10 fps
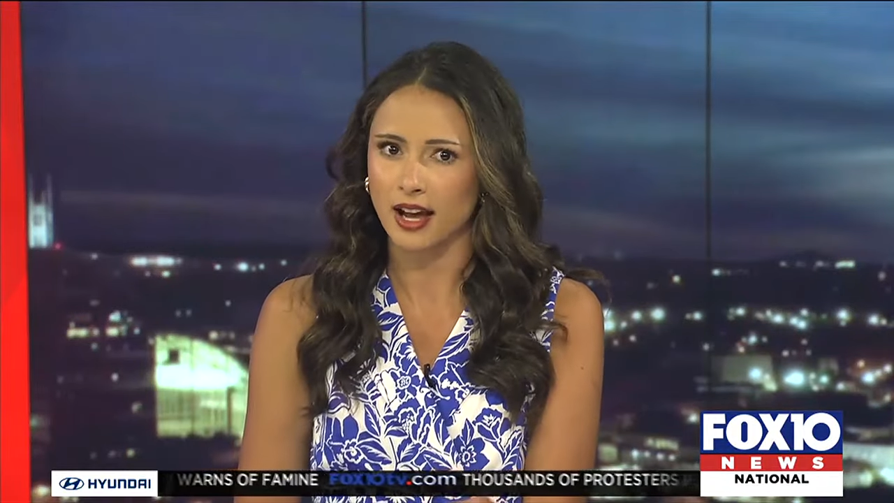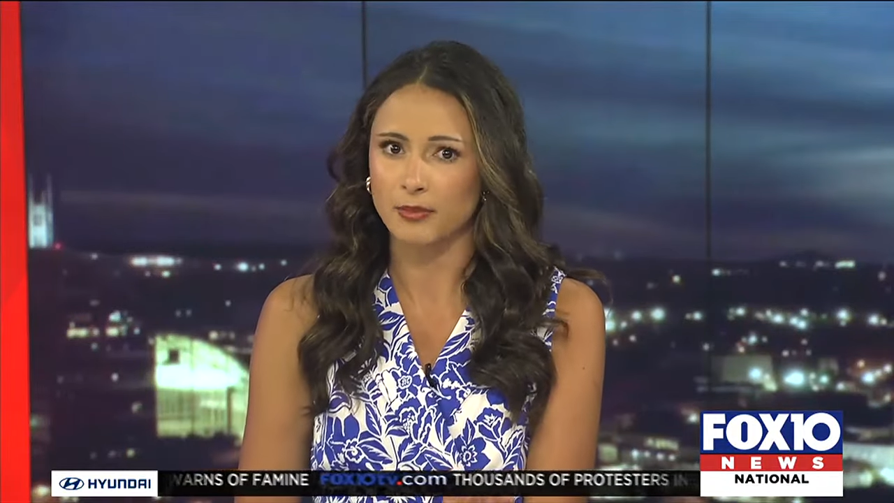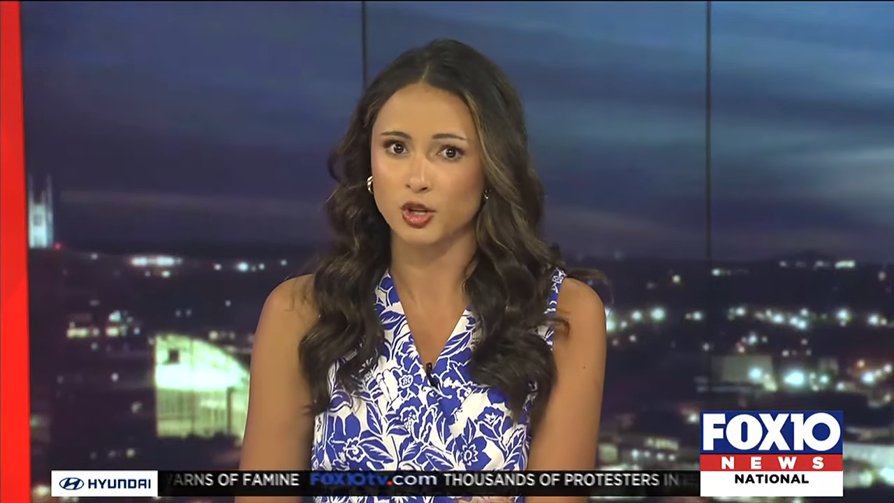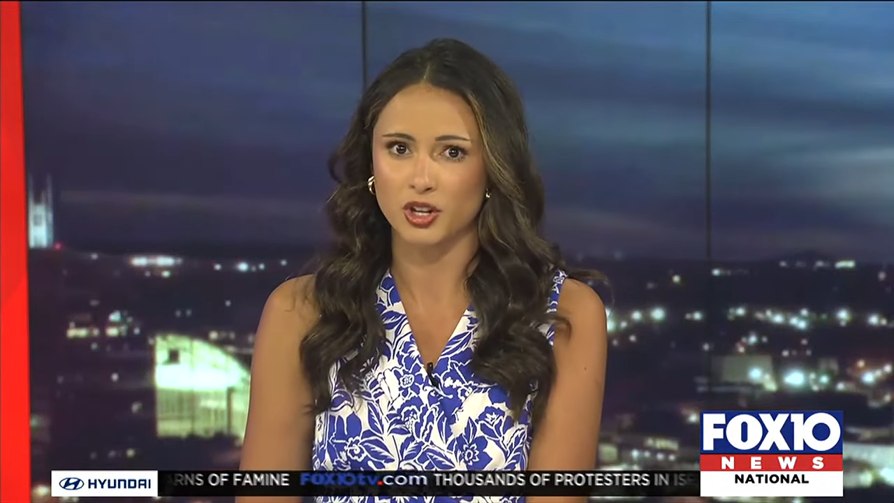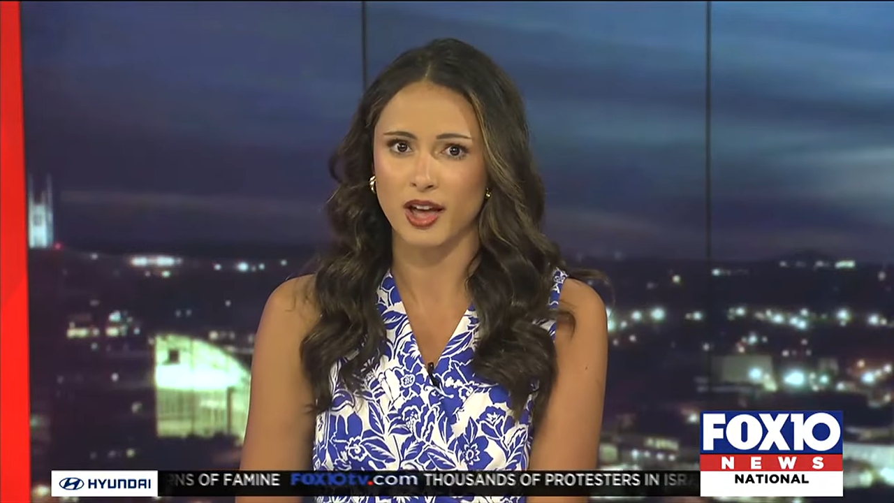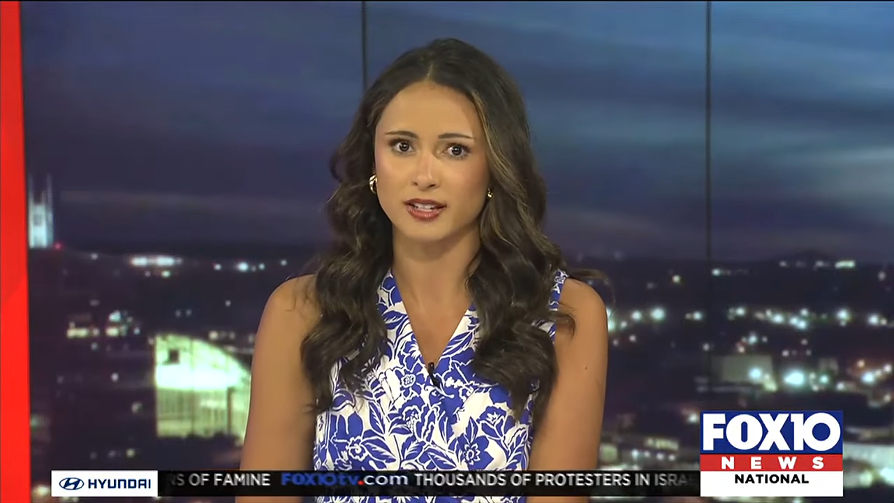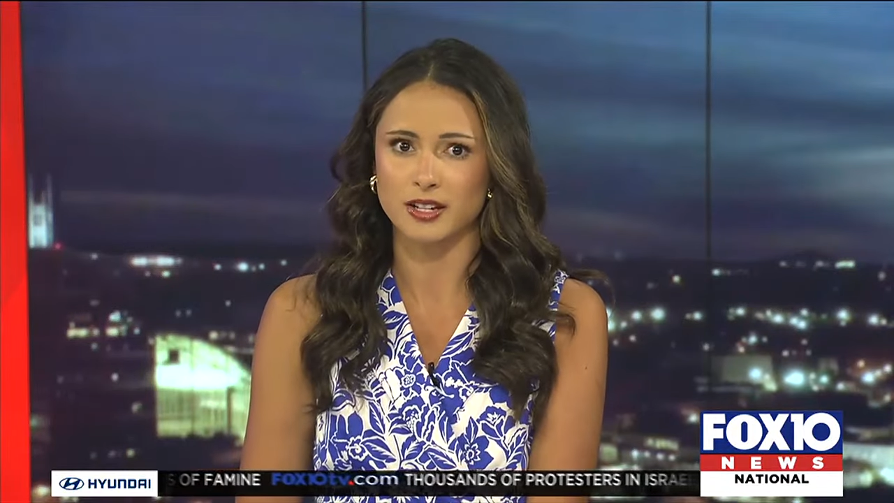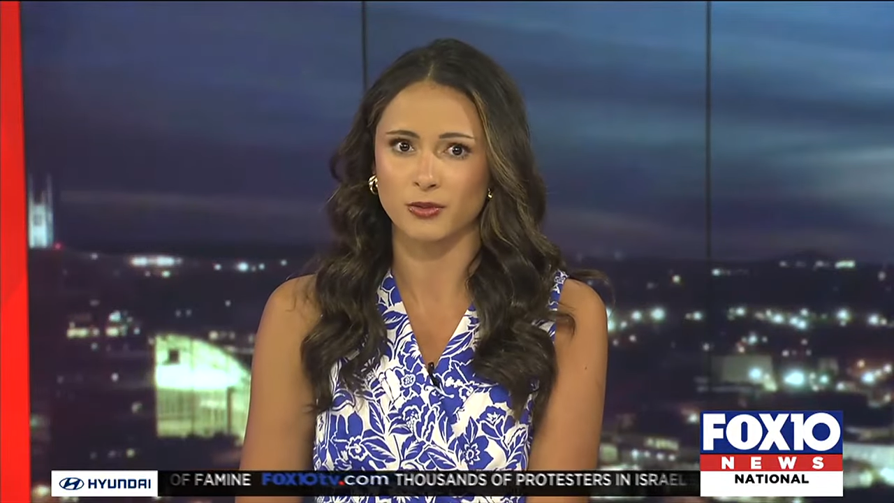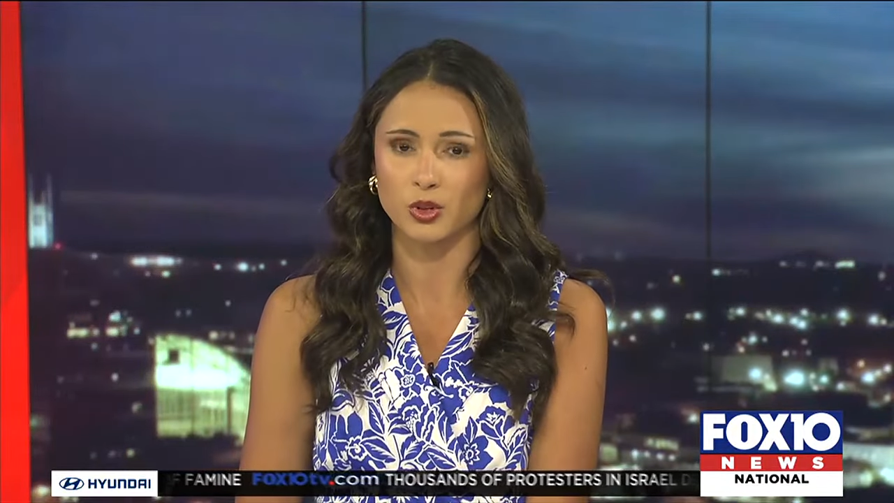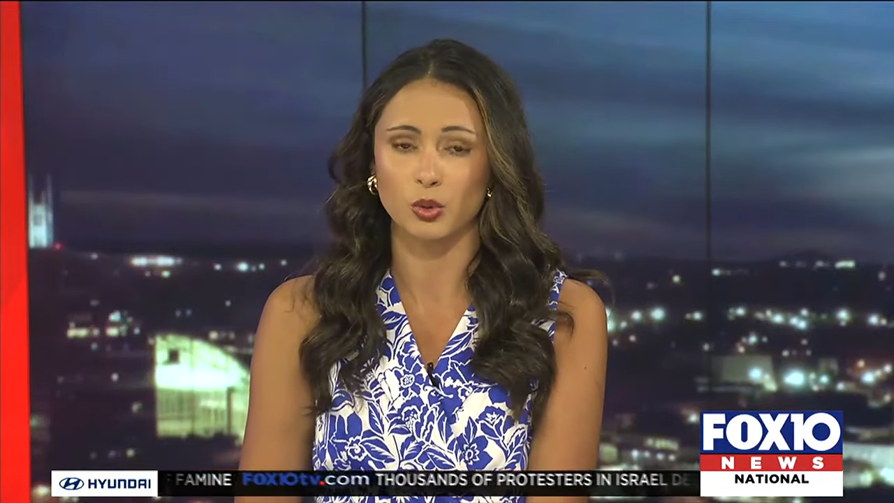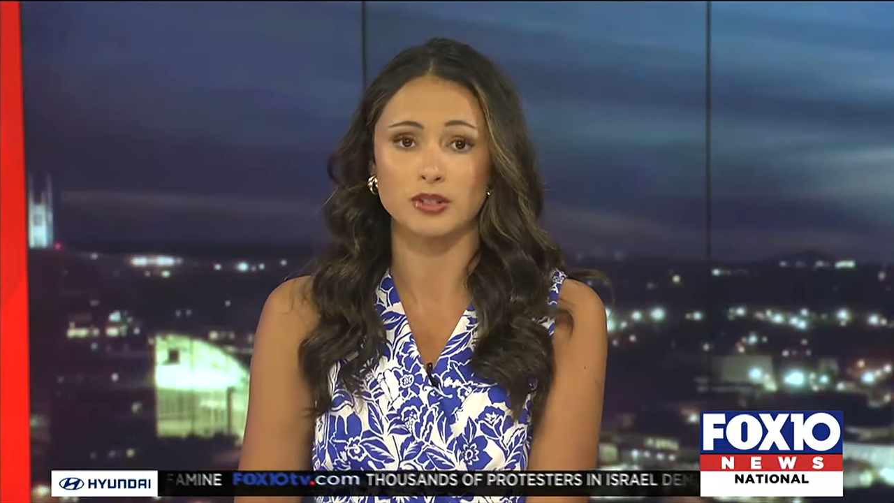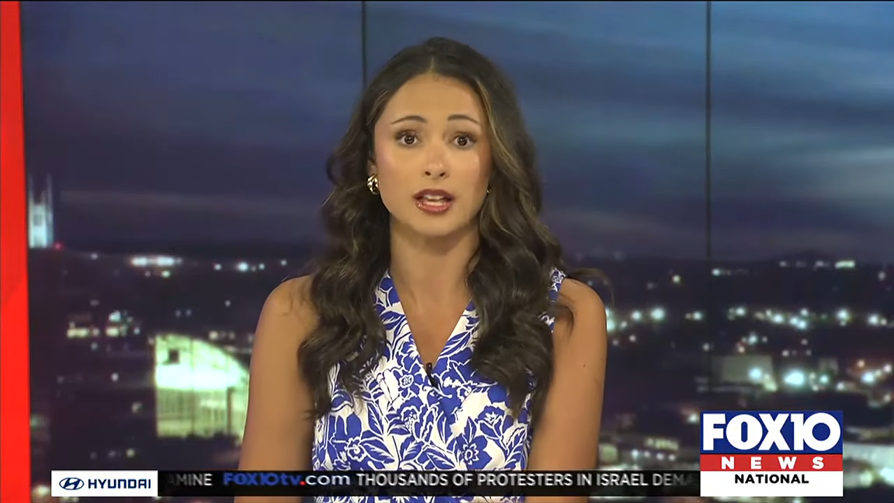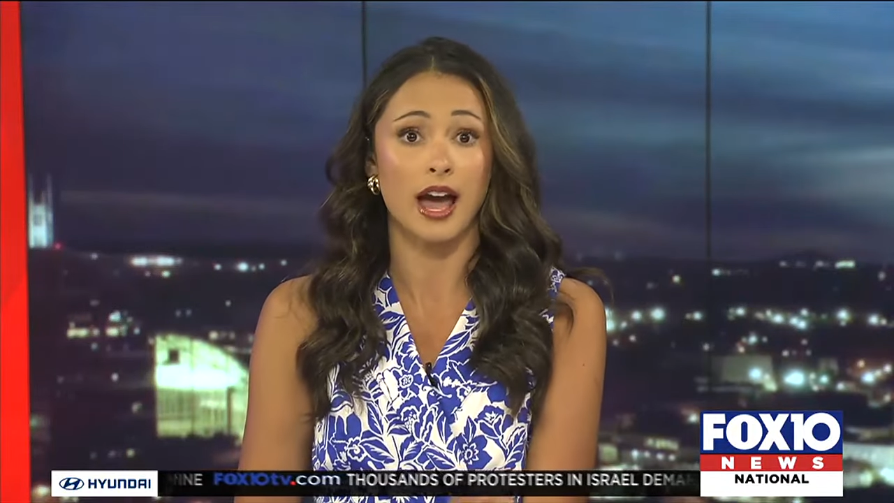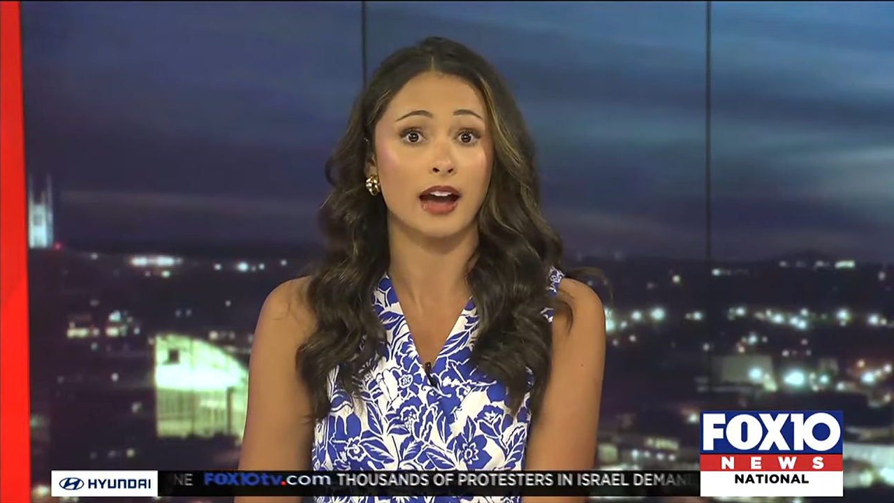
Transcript: time you checked if yours